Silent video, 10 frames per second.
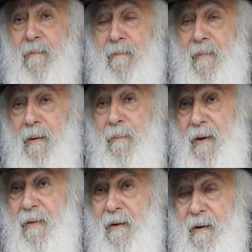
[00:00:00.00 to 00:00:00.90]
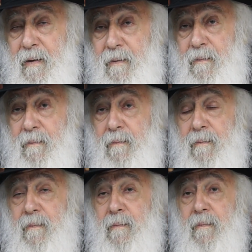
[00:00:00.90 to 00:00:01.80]
my mother,
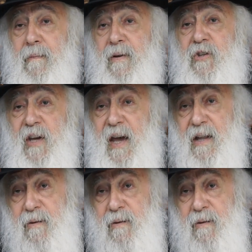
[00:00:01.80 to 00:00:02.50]
she had